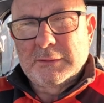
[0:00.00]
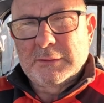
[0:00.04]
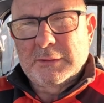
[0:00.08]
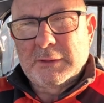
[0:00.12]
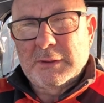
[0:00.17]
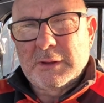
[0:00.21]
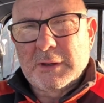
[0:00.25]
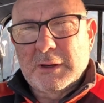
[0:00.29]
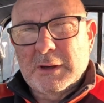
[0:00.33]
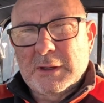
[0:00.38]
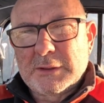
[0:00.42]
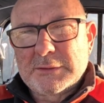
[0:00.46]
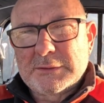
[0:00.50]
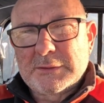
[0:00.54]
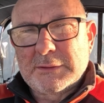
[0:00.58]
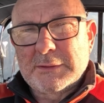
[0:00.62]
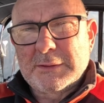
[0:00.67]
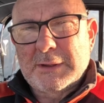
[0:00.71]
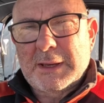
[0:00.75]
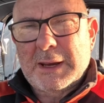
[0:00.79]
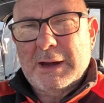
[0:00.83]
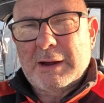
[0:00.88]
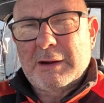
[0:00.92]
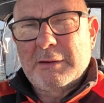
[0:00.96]
card to the
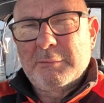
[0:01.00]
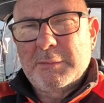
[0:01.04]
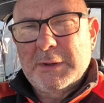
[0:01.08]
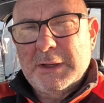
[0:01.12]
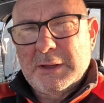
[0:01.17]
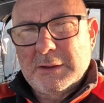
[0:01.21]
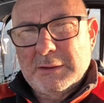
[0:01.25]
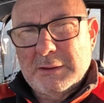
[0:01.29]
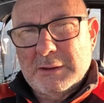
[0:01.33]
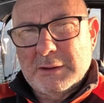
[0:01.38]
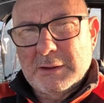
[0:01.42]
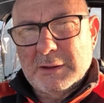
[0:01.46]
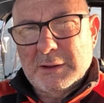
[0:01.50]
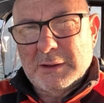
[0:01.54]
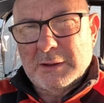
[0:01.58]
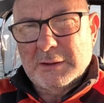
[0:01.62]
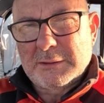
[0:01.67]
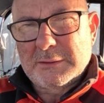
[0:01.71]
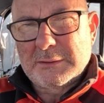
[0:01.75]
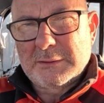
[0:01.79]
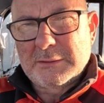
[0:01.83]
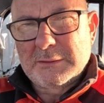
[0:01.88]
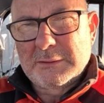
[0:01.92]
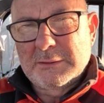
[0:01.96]
Caribbean card,